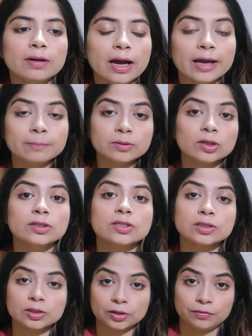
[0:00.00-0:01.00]
I'm not
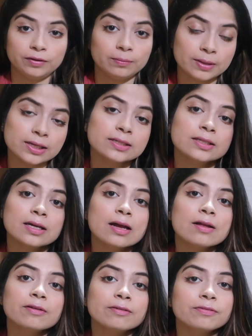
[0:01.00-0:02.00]
starving
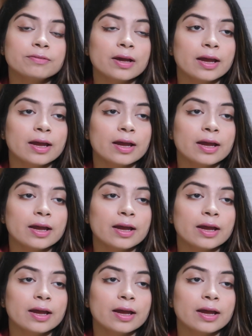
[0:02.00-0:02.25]
myself,